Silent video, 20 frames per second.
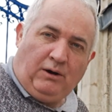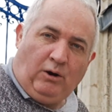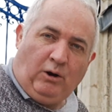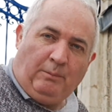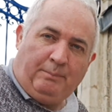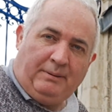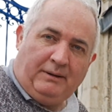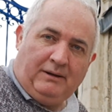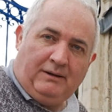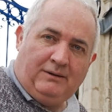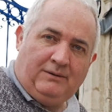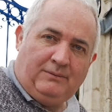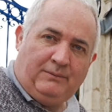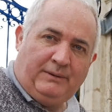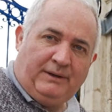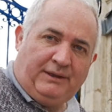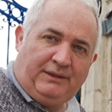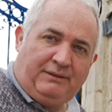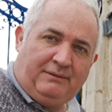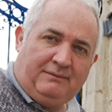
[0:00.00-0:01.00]
hopper
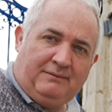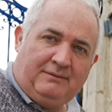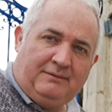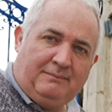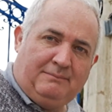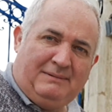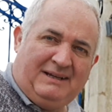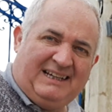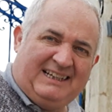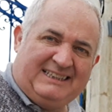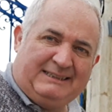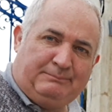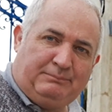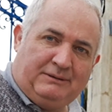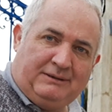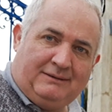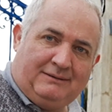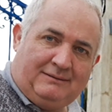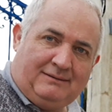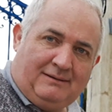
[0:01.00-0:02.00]
with the mix,
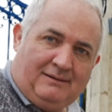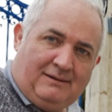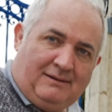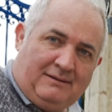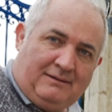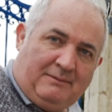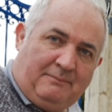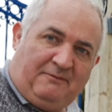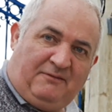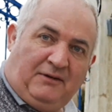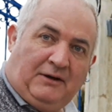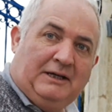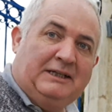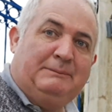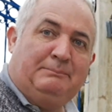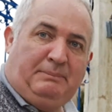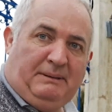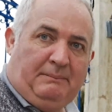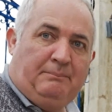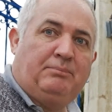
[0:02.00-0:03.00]
but the
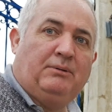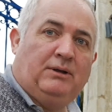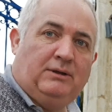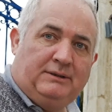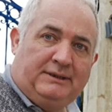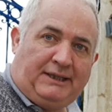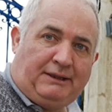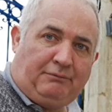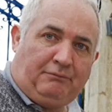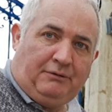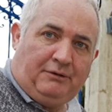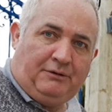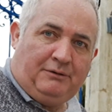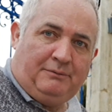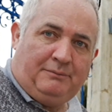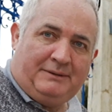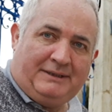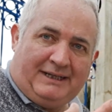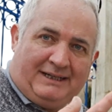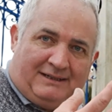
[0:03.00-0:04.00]
first bit blows
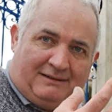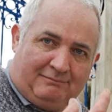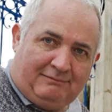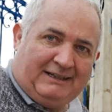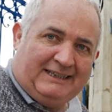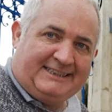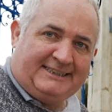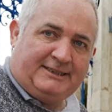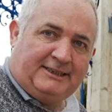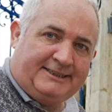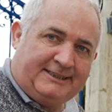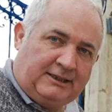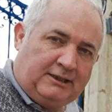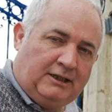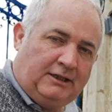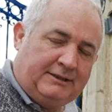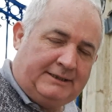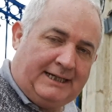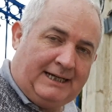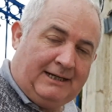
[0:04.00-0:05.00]
through and then the rest doesn't
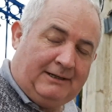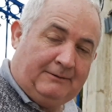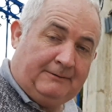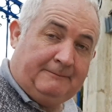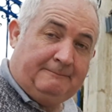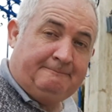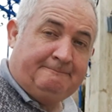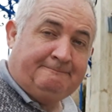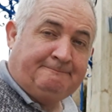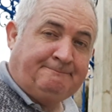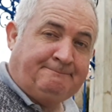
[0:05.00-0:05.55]
go down.